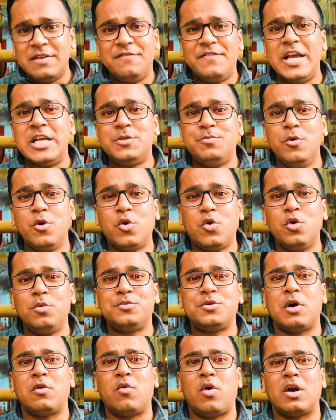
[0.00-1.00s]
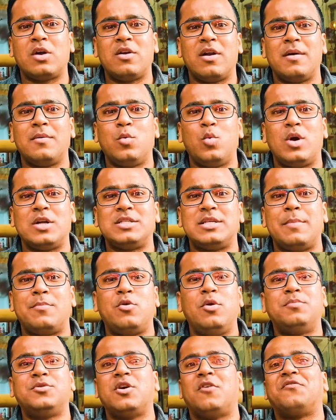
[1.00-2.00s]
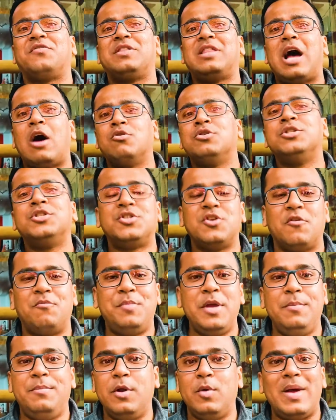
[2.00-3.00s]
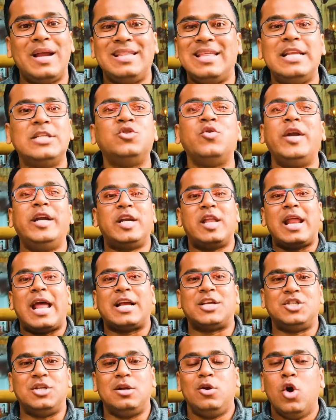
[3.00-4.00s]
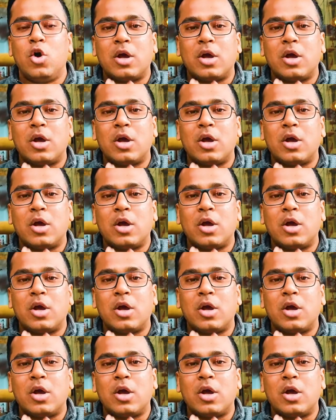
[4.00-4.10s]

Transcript: Facebook groups or WhatsApp groups of thousands of people where there is no interaction.